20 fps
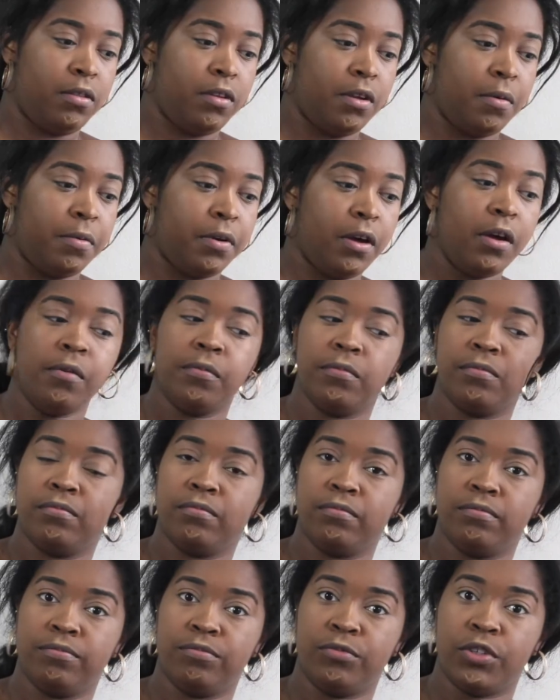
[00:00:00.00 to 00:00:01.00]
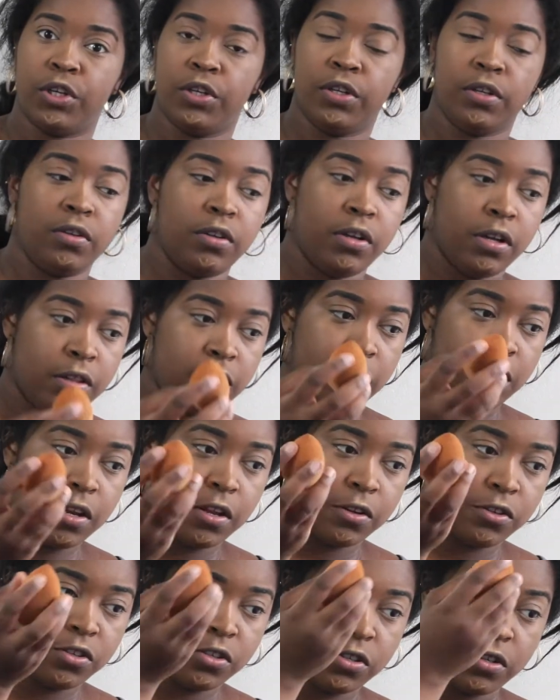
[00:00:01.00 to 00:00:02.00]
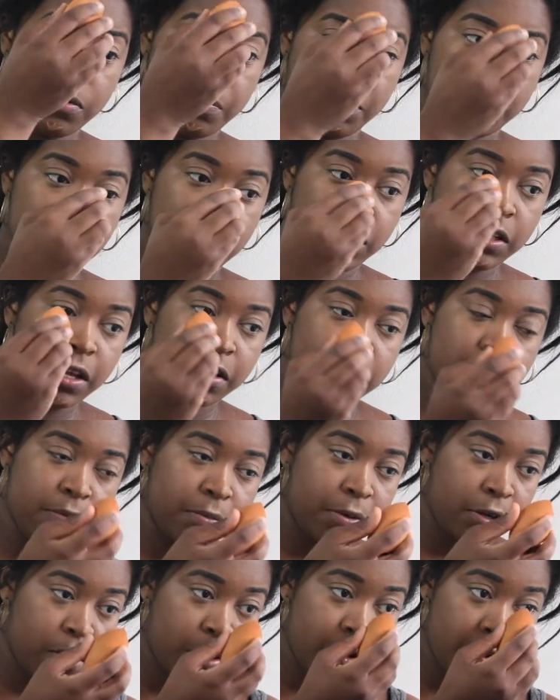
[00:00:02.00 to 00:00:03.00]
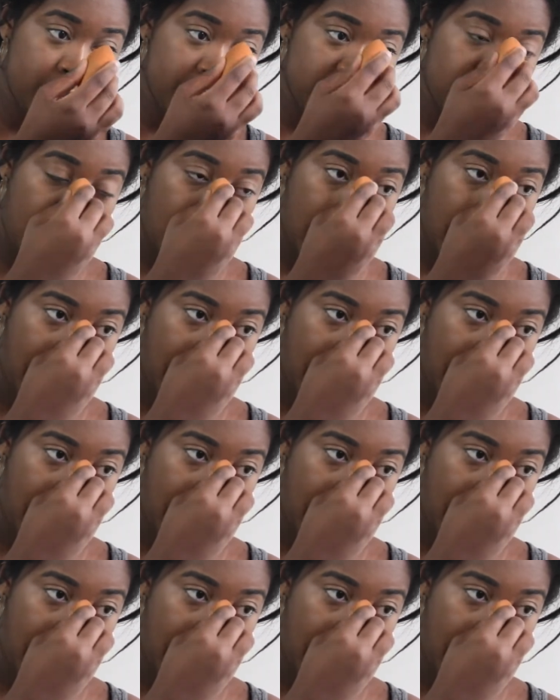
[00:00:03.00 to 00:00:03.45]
There we go. And then I just proceed down to my nose,